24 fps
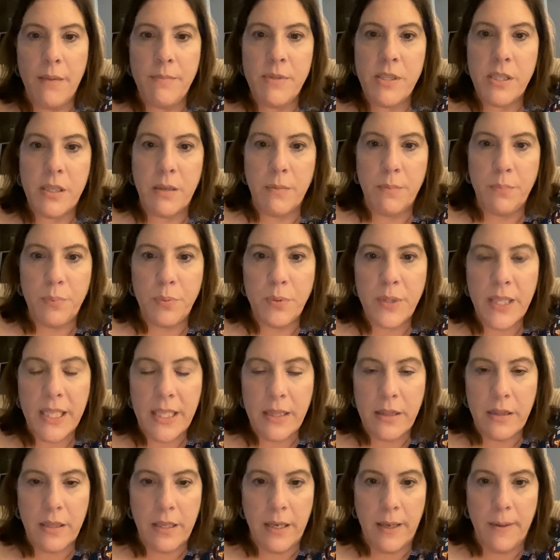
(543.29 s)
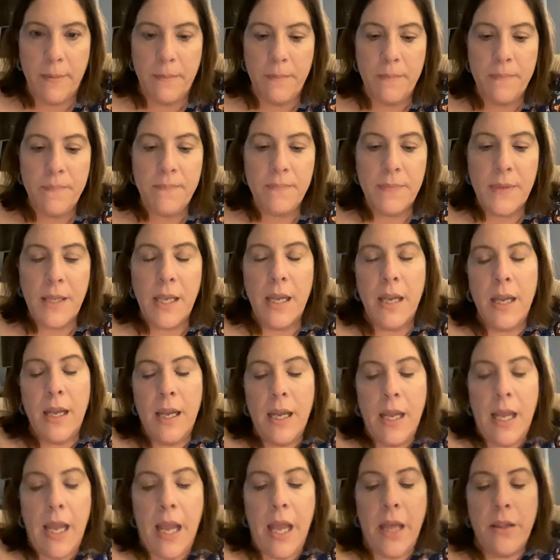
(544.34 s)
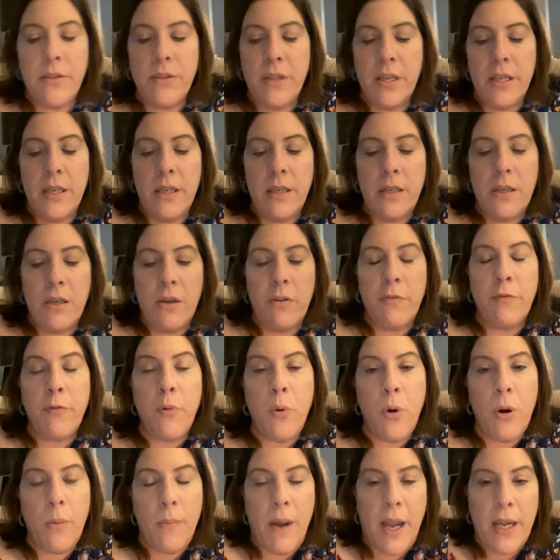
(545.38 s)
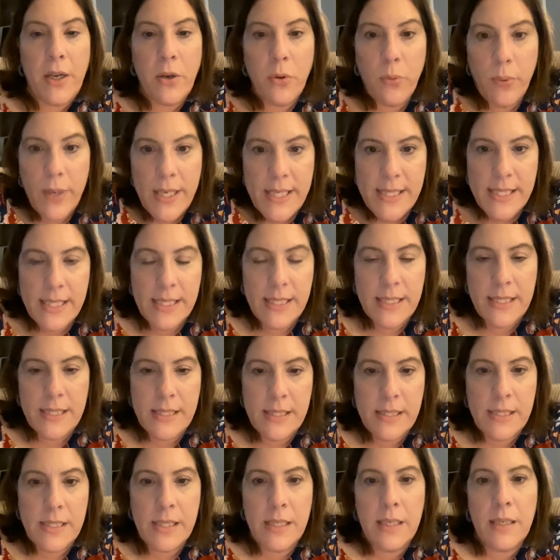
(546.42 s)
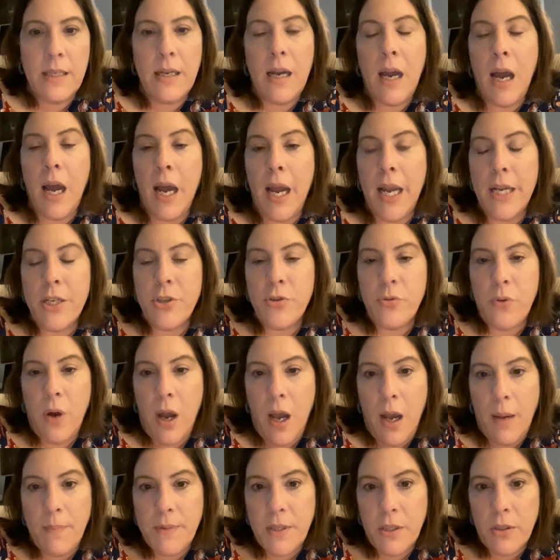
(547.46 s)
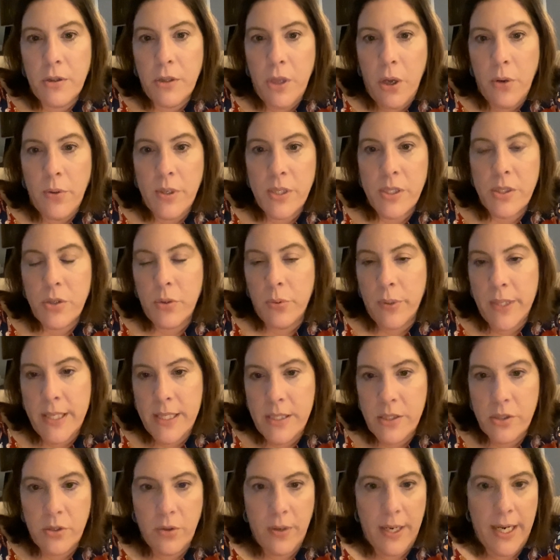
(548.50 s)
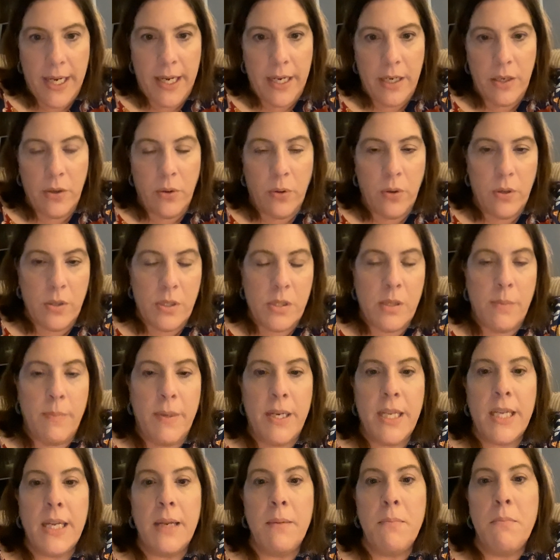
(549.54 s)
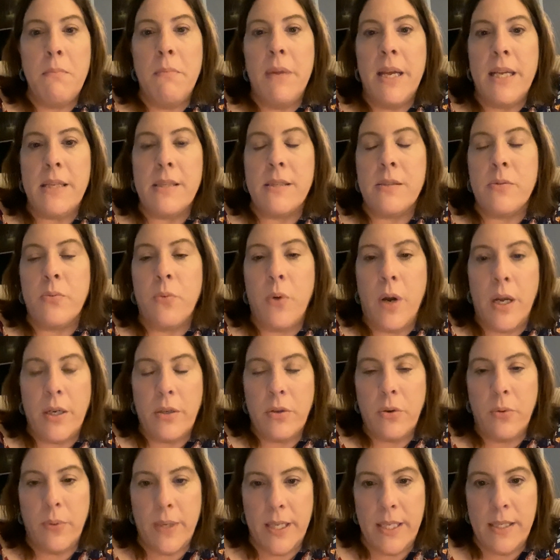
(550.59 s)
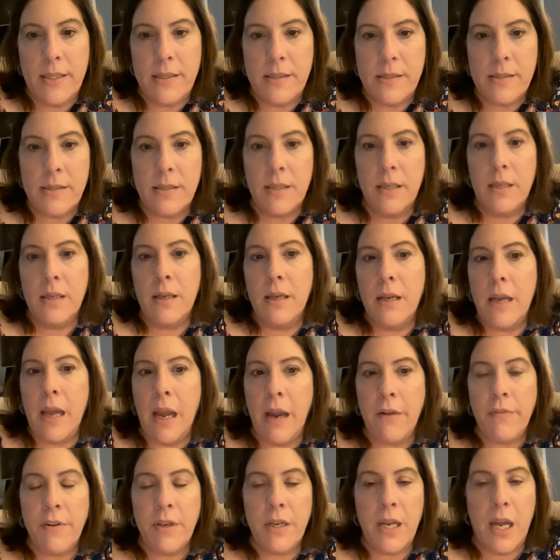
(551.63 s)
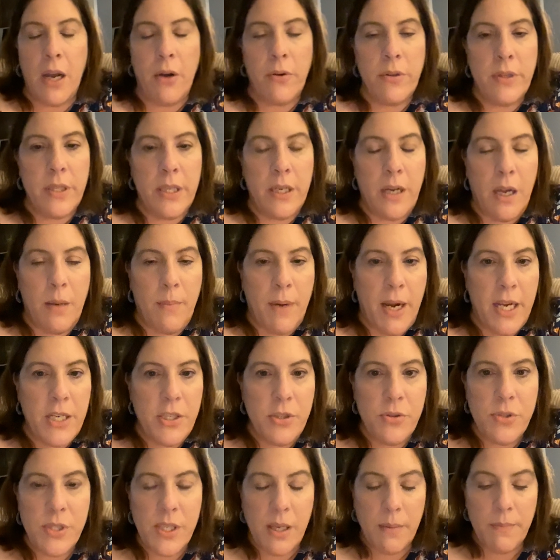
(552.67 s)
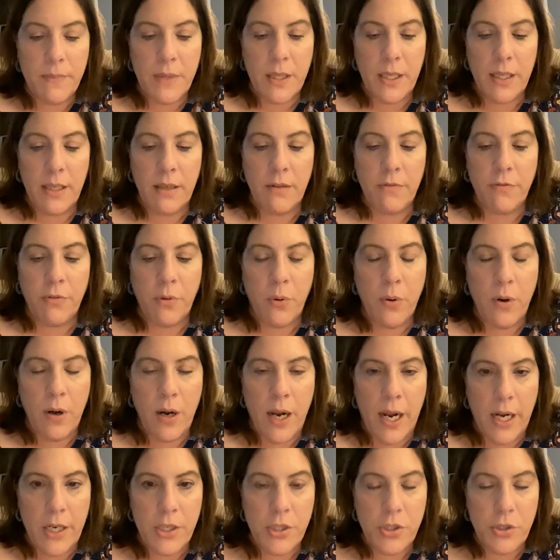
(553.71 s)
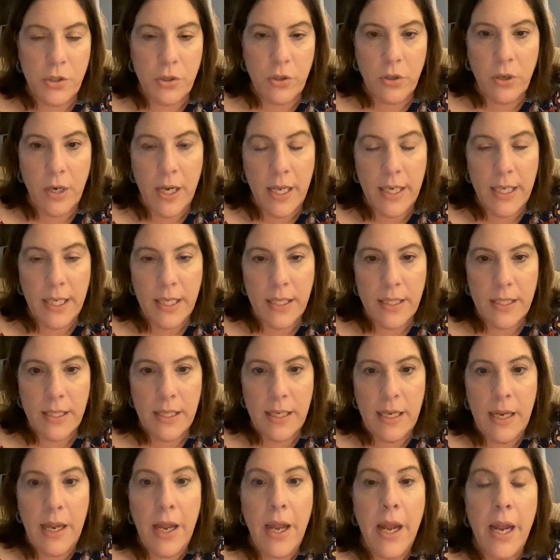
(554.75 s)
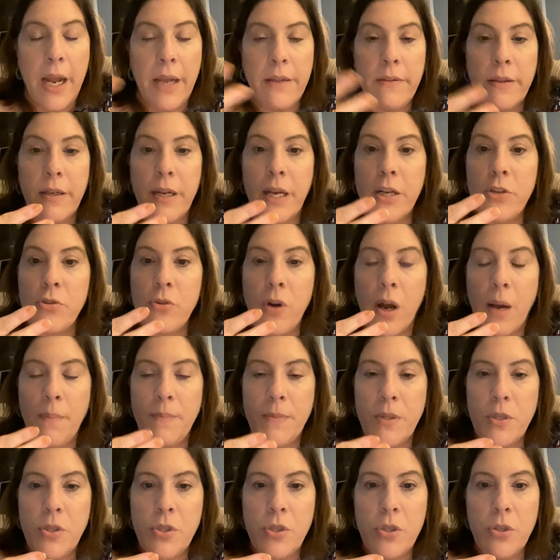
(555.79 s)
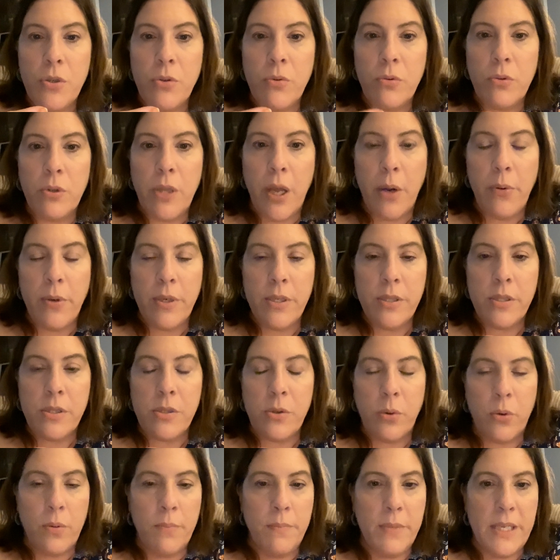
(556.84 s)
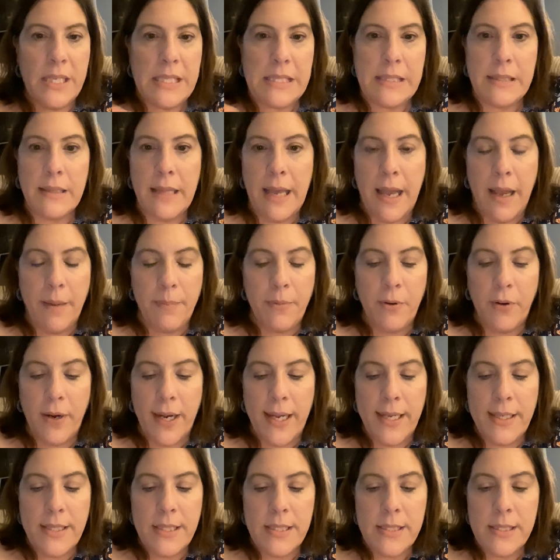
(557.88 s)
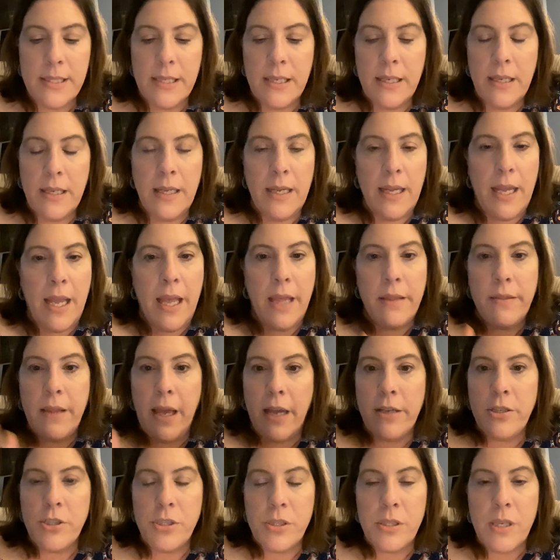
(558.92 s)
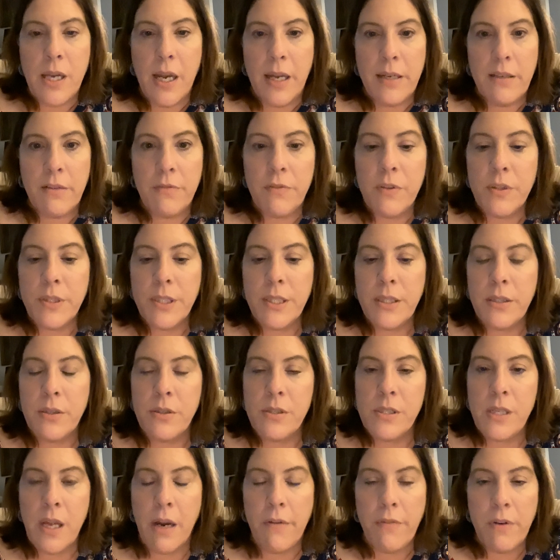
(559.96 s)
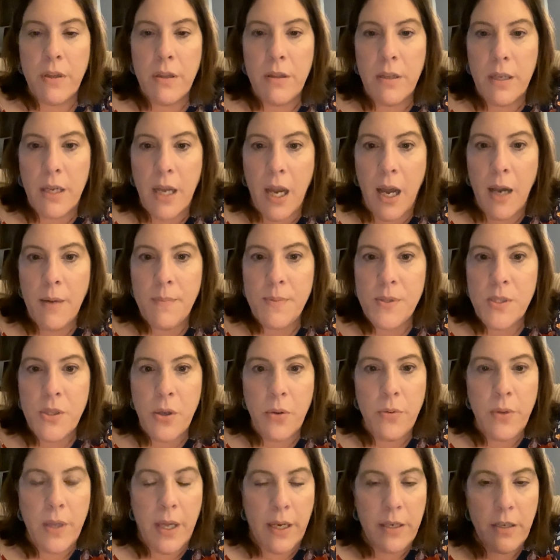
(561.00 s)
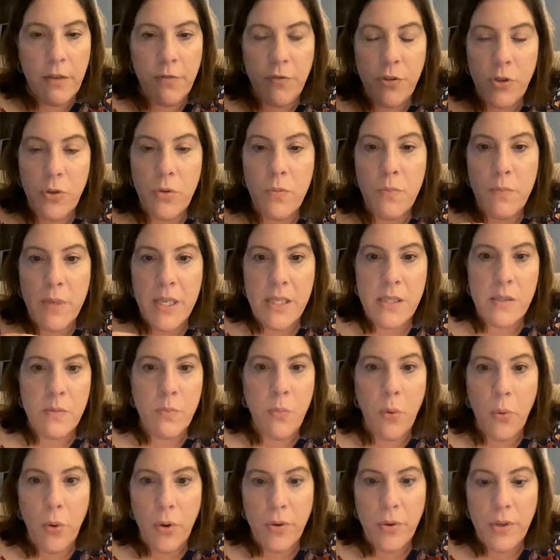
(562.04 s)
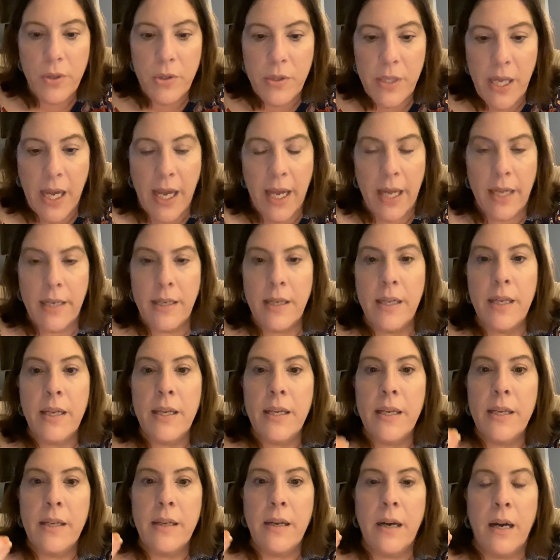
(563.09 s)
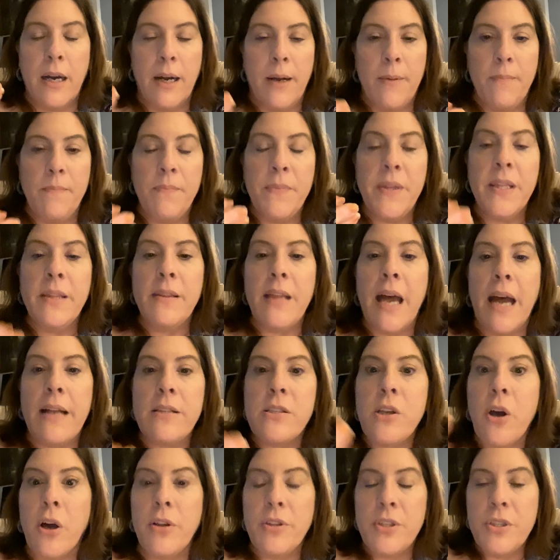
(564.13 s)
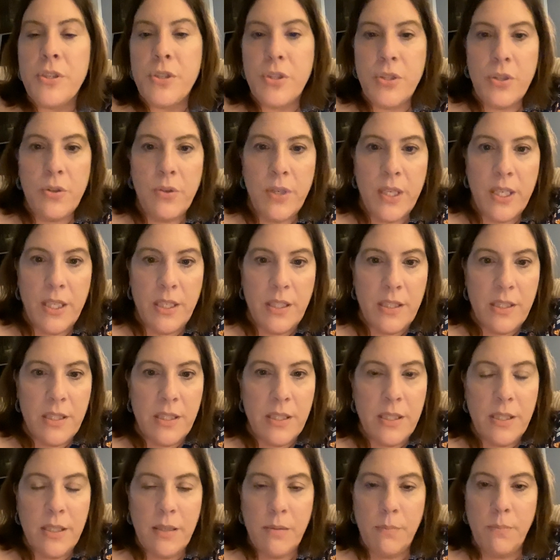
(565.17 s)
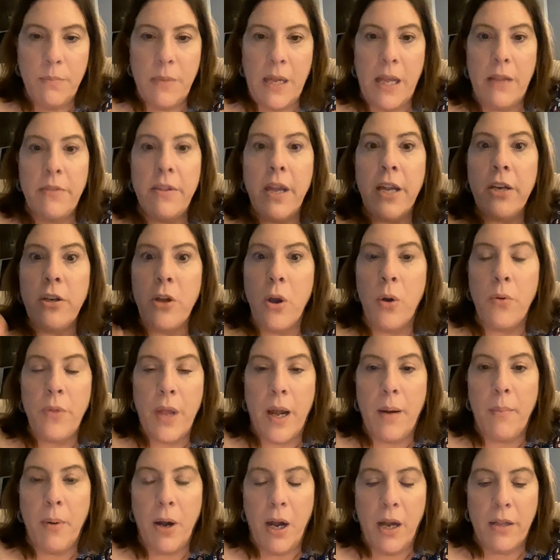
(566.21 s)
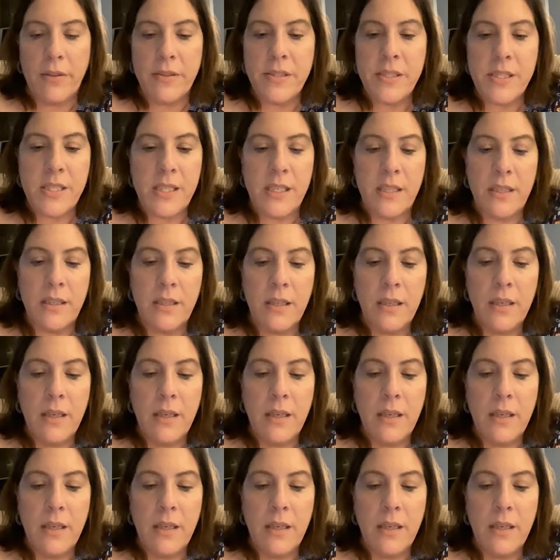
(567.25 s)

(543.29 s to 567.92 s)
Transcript: to complete them. And then for my quizzes, I drop the lowest quiz grade, or somebody can miss one quiz. Every now and then I might do something for extra credit, and then I drop the 2 lowest or missed lab grades. And that just kind of clears everything up so that if you miss more than that, then that's on the student and they know that policy.